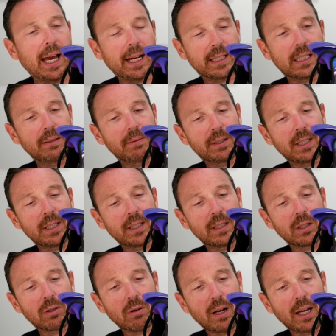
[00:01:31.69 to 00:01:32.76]
activities in
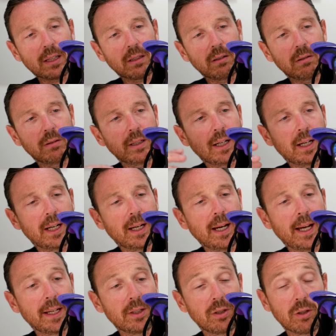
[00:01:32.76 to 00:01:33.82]
the triathlon uh,
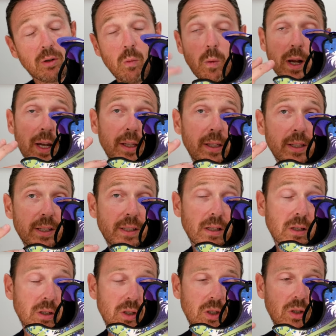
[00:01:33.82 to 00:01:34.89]
and you can wear this
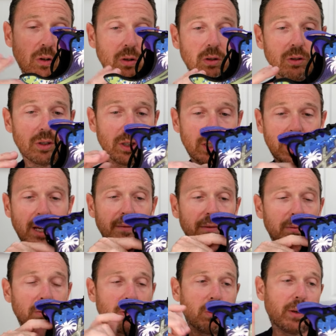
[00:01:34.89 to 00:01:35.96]
sockless it's
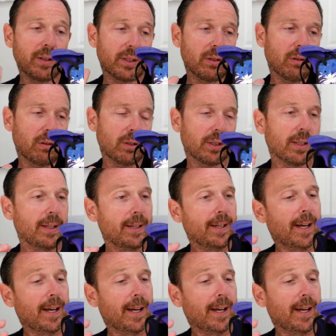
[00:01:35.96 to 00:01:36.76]
comfortable to wear it sockless